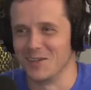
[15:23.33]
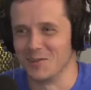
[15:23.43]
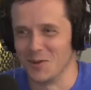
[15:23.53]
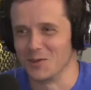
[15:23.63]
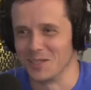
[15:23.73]
where
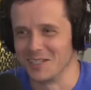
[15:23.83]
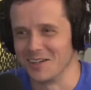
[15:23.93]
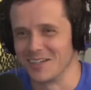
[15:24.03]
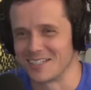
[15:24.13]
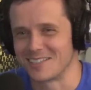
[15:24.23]
he wrote the
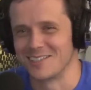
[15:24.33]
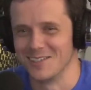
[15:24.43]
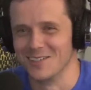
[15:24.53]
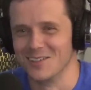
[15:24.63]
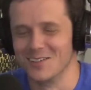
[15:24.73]
lyrics
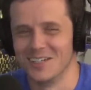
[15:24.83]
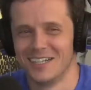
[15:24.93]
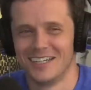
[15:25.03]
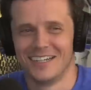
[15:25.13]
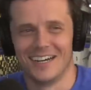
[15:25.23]
to
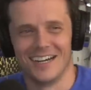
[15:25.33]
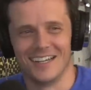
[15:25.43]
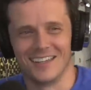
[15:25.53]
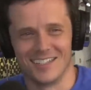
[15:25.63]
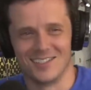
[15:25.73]

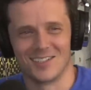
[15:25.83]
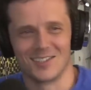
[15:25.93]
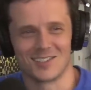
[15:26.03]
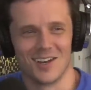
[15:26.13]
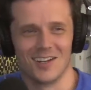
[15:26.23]
the
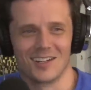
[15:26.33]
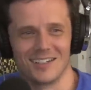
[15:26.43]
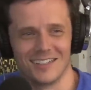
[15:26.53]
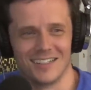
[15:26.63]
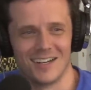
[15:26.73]
intro song